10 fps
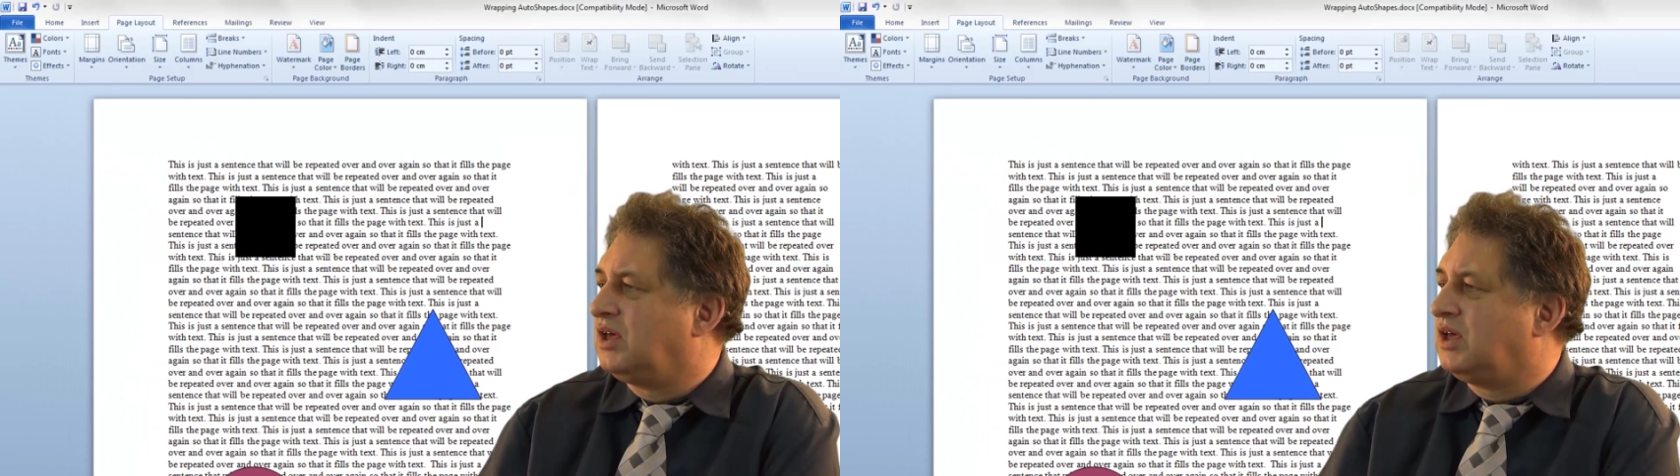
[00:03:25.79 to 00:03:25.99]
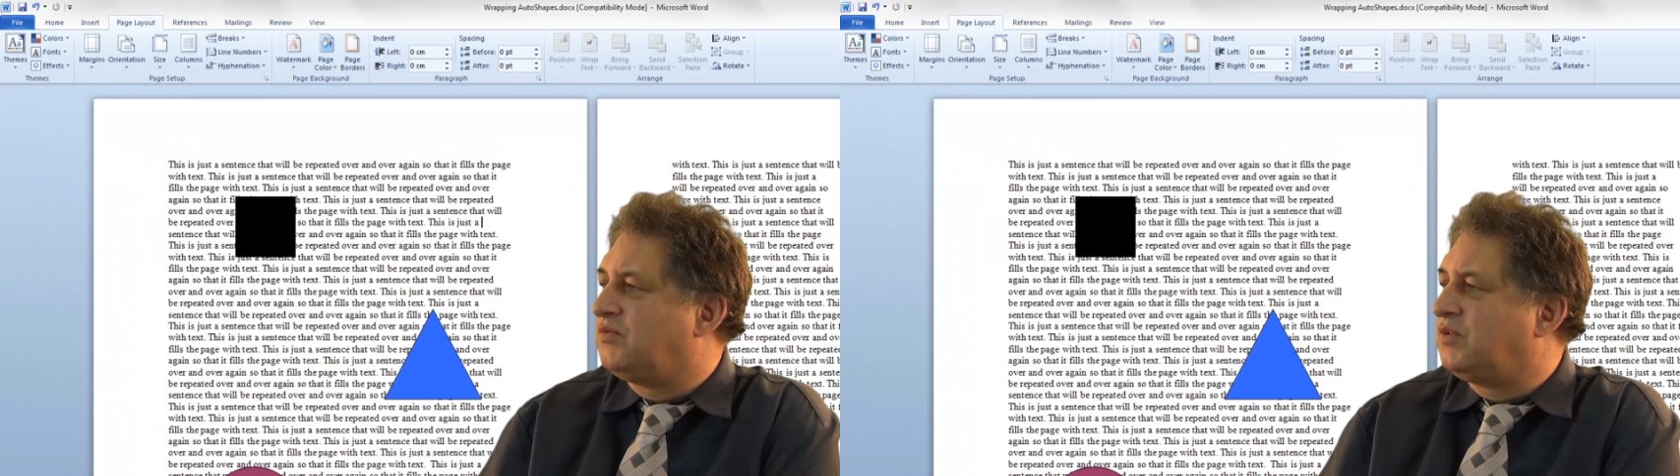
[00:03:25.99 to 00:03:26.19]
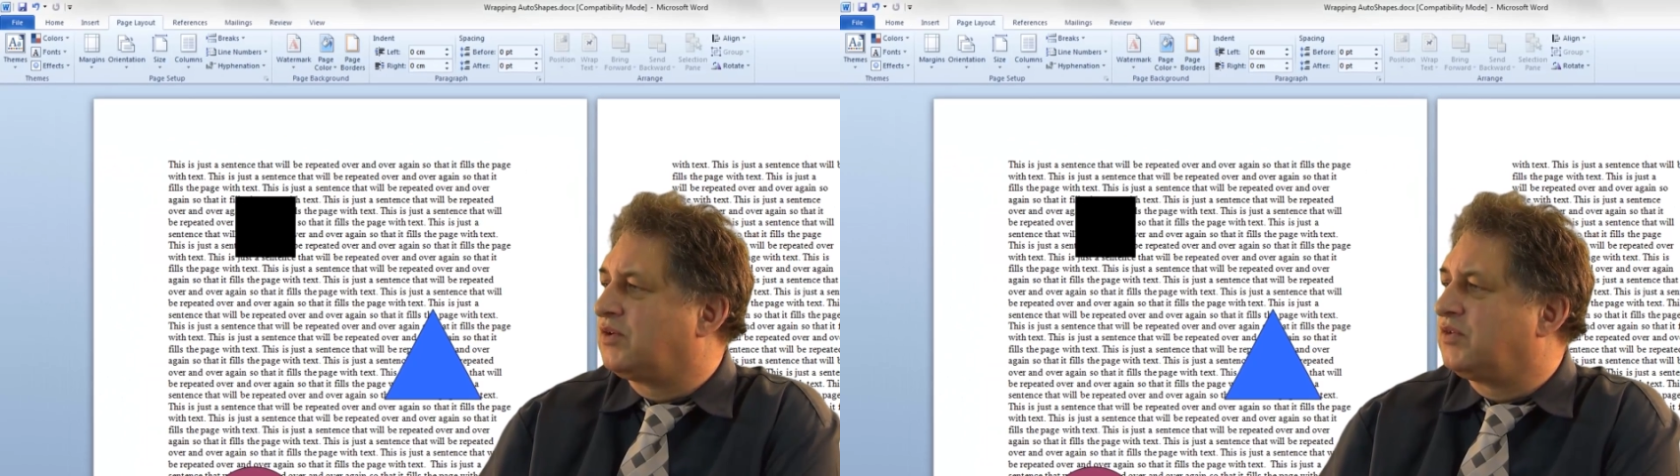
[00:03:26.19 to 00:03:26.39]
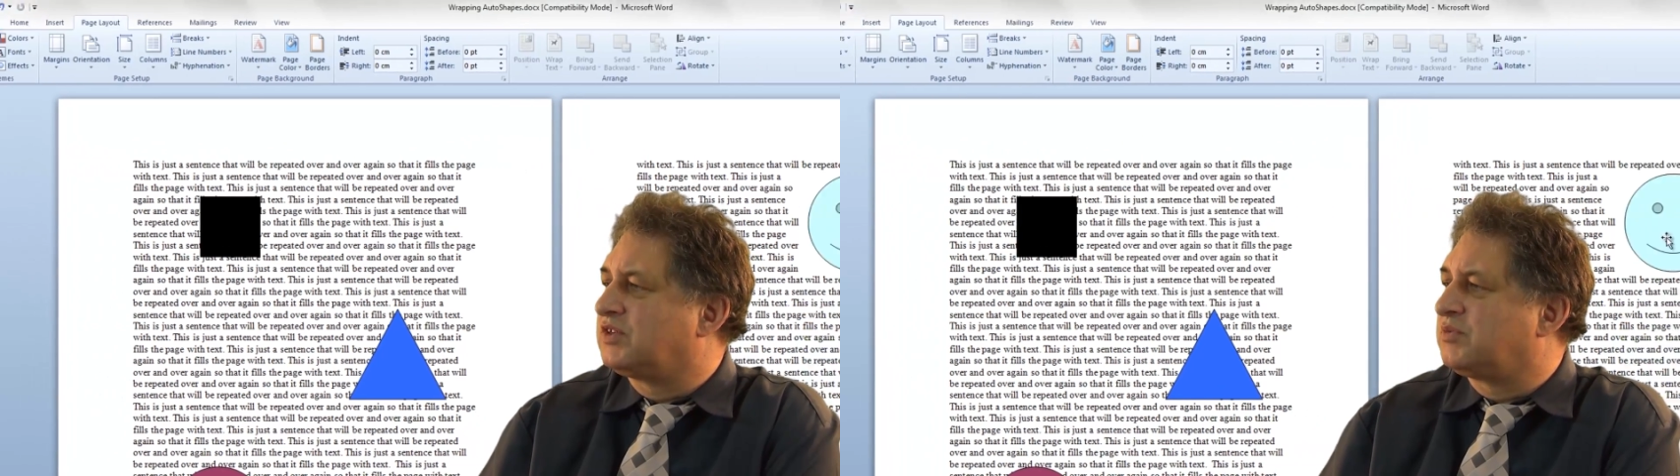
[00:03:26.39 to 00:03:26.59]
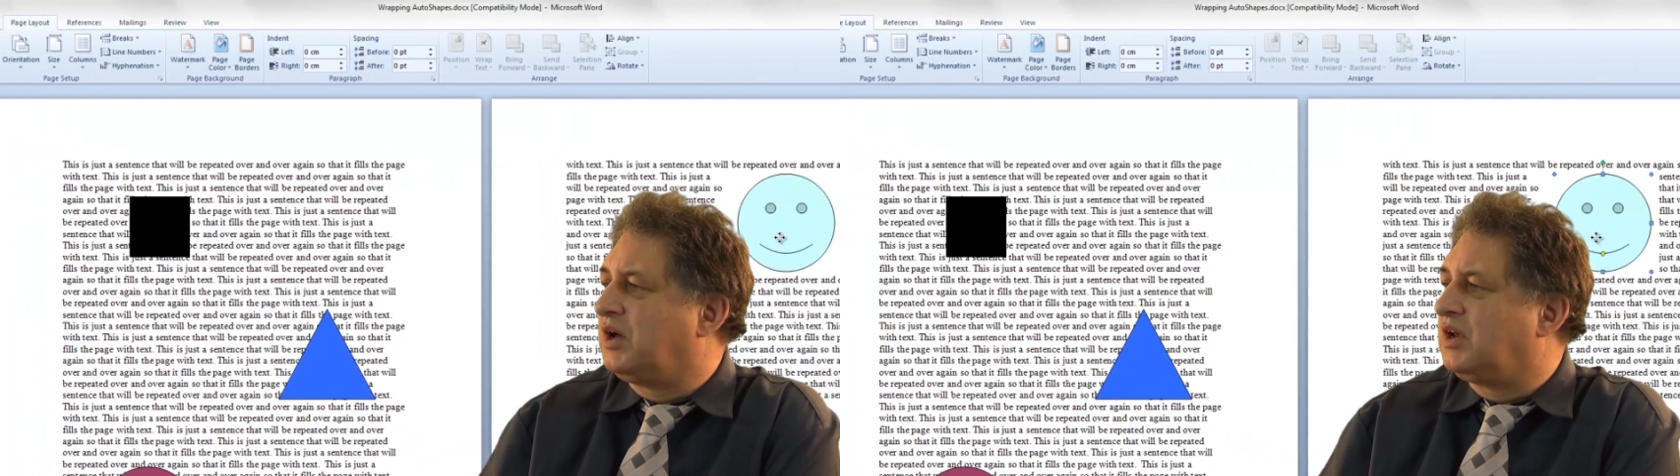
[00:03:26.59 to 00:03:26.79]
If you look at the
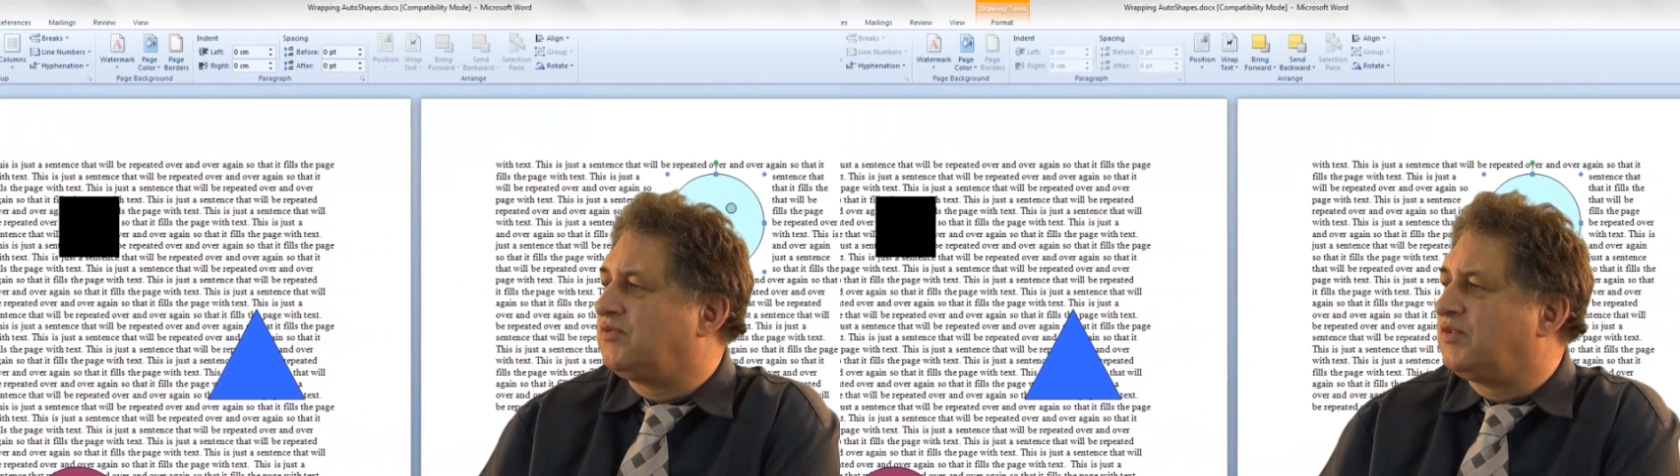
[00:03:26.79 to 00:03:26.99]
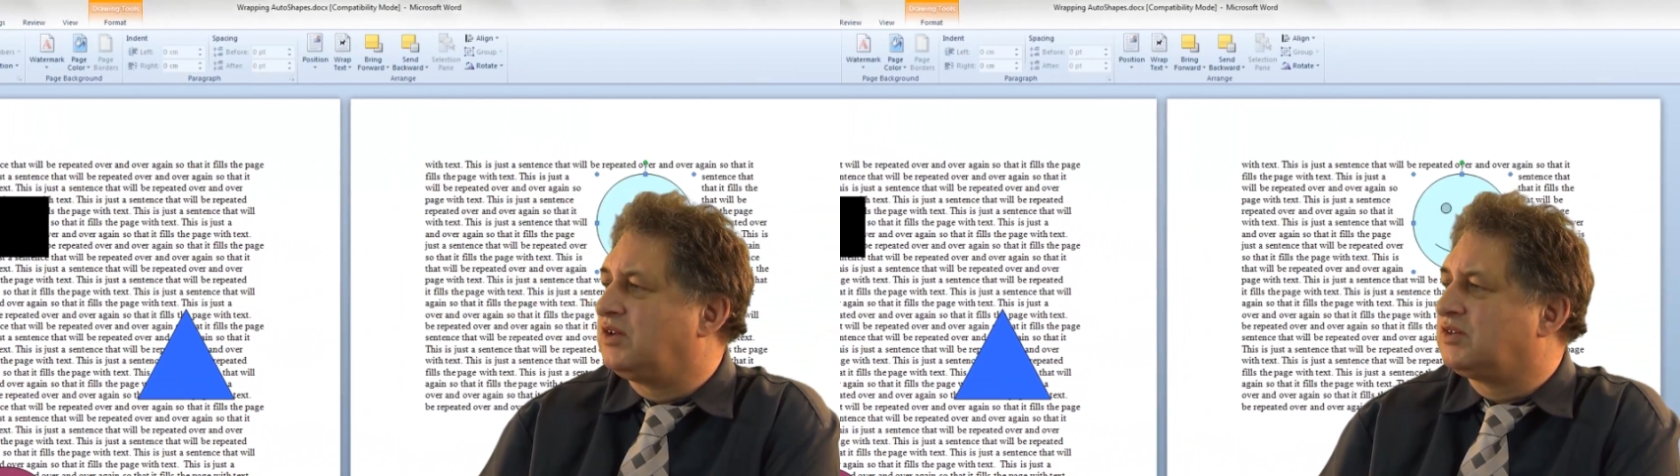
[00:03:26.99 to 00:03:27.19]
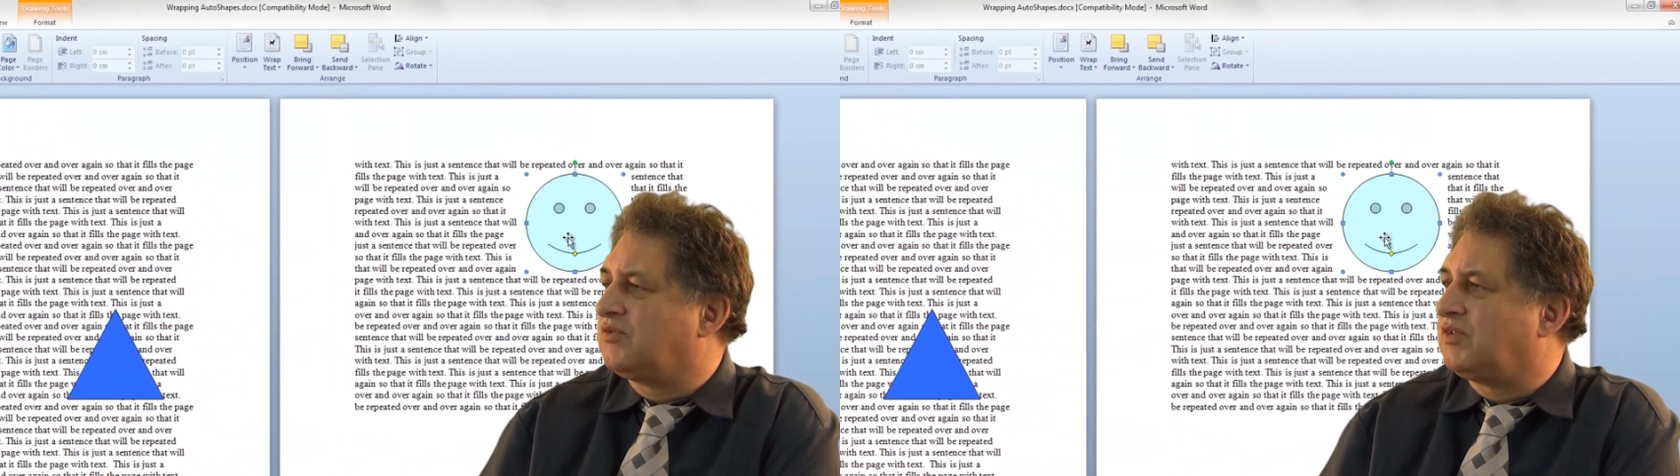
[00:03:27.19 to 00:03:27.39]
smiley face over